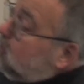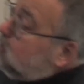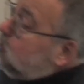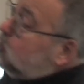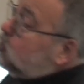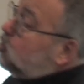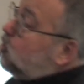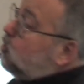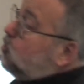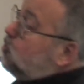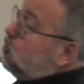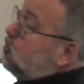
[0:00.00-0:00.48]

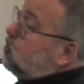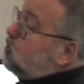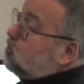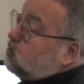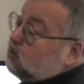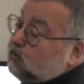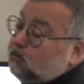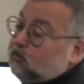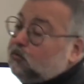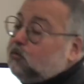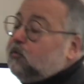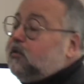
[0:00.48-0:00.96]

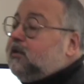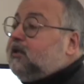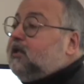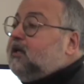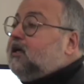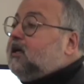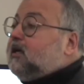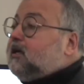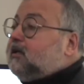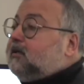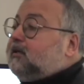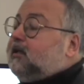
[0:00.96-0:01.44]
choice
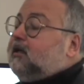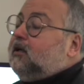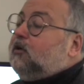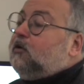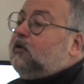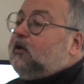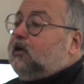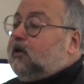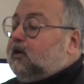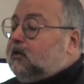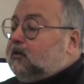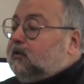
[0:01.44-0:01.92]
within a
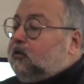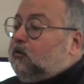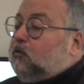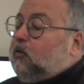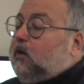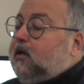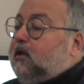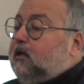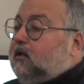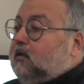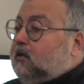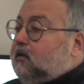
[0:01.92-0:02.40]
category and the
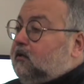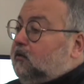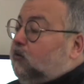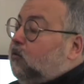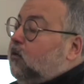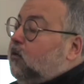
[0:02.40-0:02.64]
way